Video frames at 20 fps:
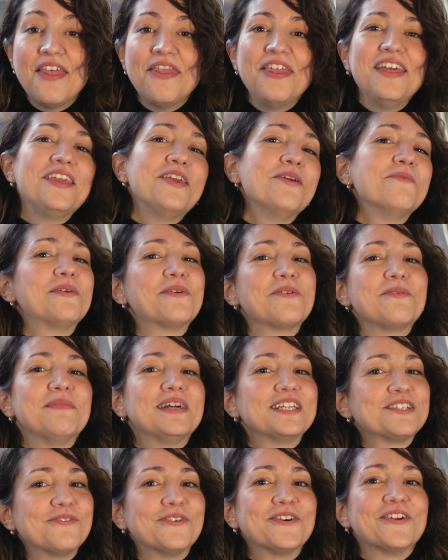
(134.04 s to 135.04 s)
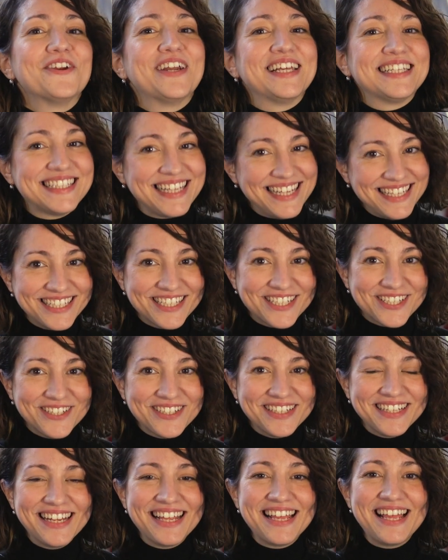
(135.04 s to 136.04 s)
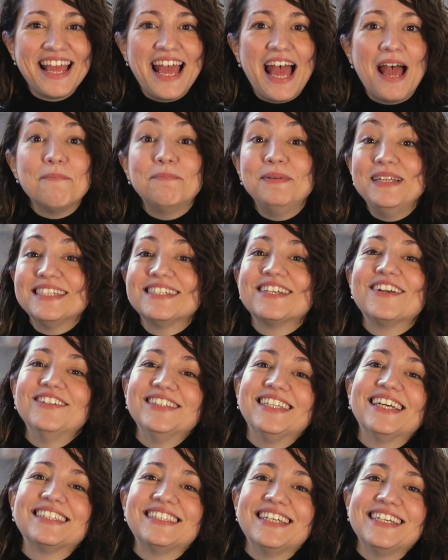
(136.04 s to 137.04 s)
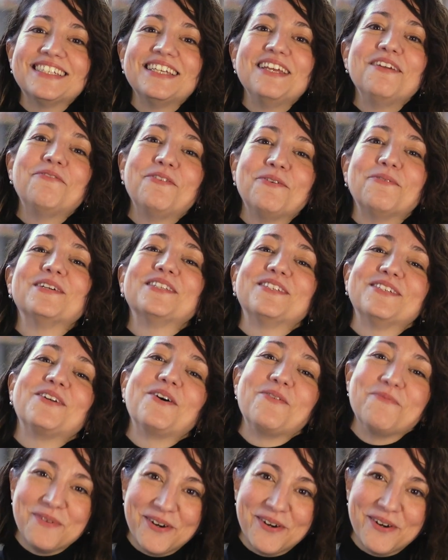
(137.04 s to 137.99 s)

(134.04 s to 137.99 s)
Thank you very much for your attention, and please contact us if you want to know